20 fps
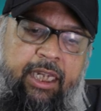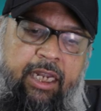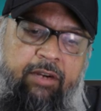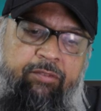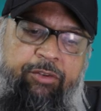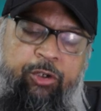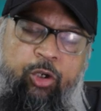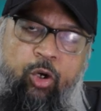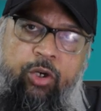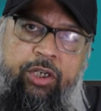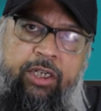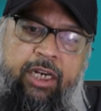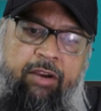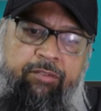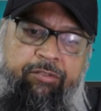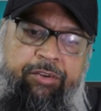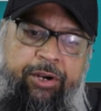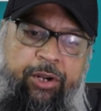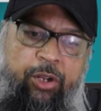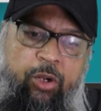then we don't
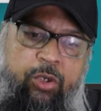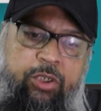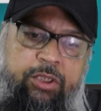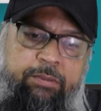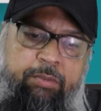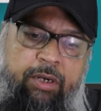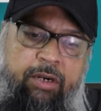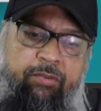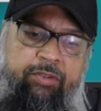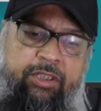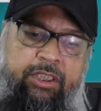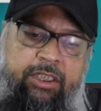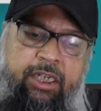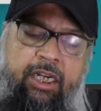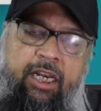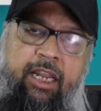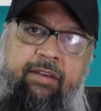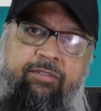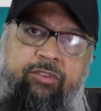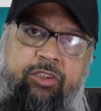have videos, but we
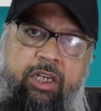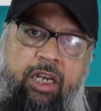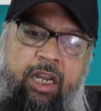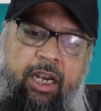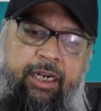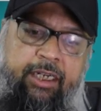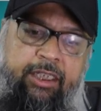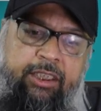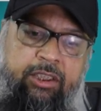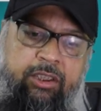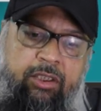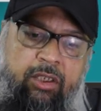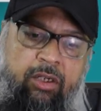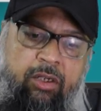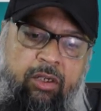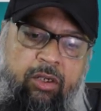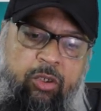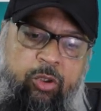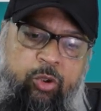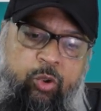still have slides.
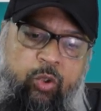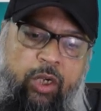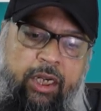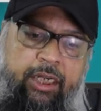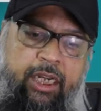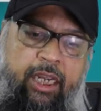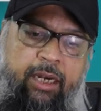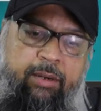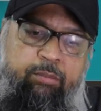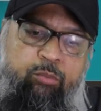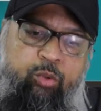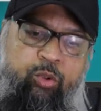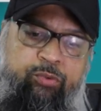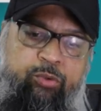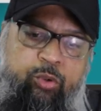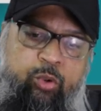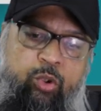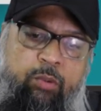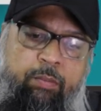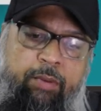So I can
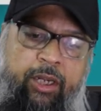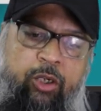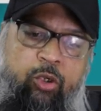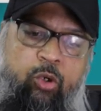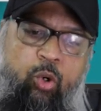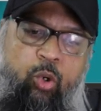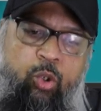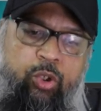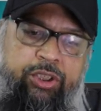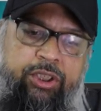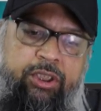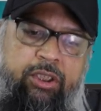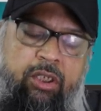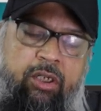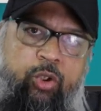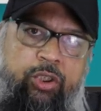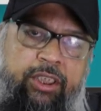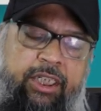move through my course. So